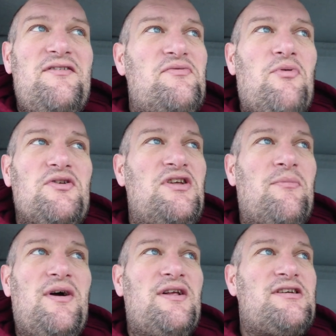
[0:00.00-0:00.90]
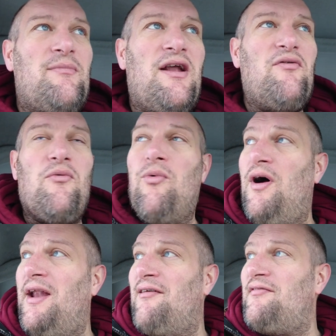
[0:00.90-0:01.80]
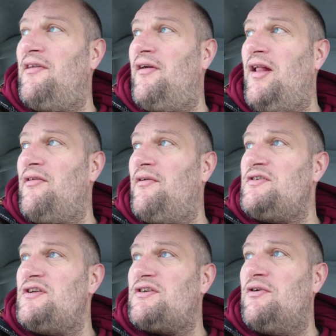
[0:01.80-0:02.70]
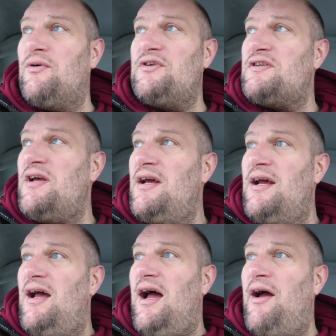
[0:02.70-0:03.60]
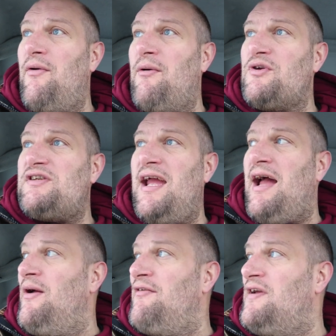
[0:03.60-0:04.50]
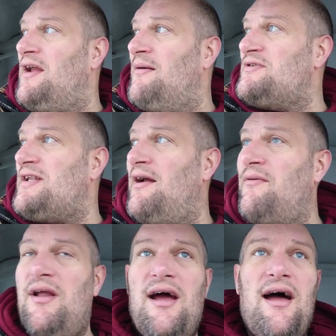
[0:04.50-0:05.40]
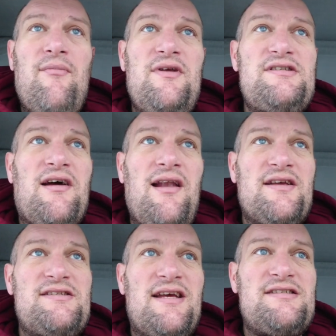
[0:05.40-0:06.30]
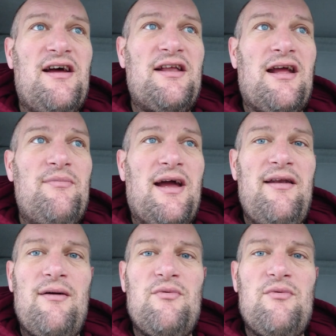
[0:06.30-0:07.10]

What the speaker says: Just watching the birds coming over one after another. It's just gorgeous. Yeah, we'll see how heavy it comes down. It's starting, like I say, it's starting to come down now.